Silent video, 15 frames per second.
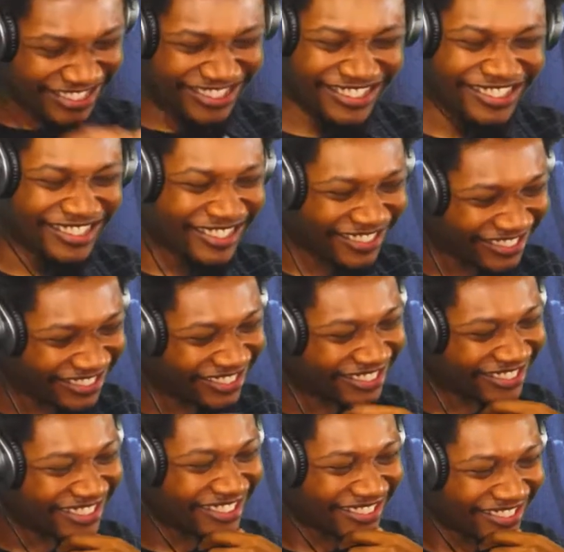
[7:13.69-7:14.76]
it's like, yeah,
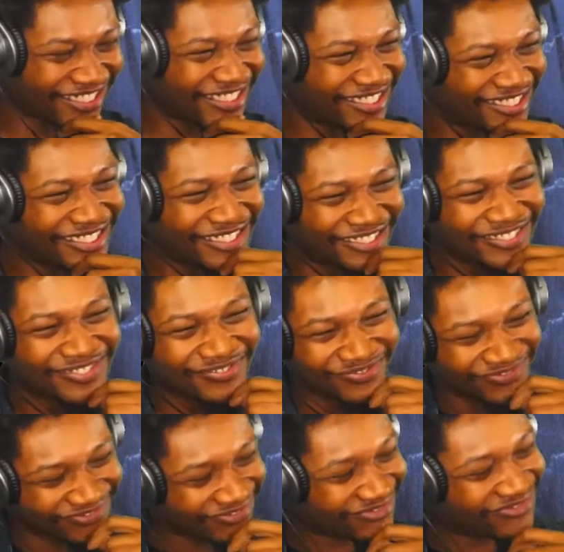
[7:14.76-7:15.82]
okay, okay.
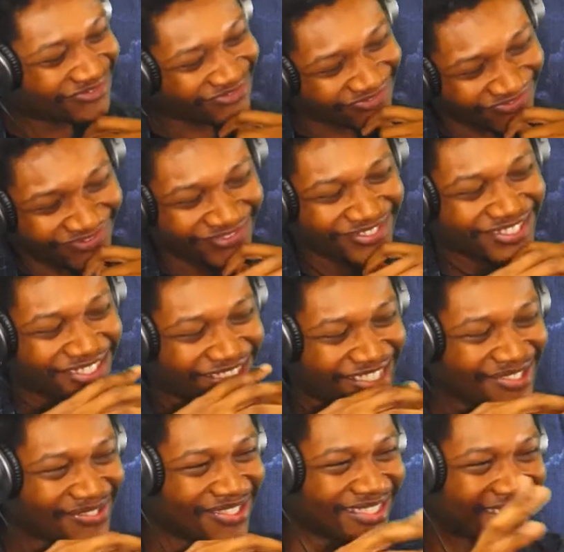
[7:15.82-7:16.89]
Man, I just
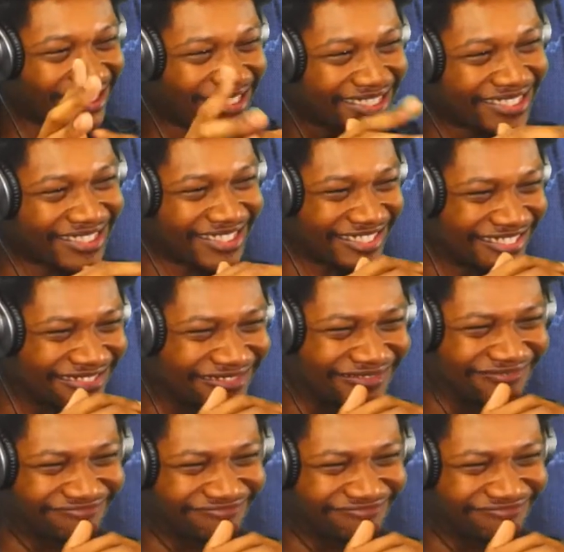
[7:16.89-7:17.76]
want to highlight them. That's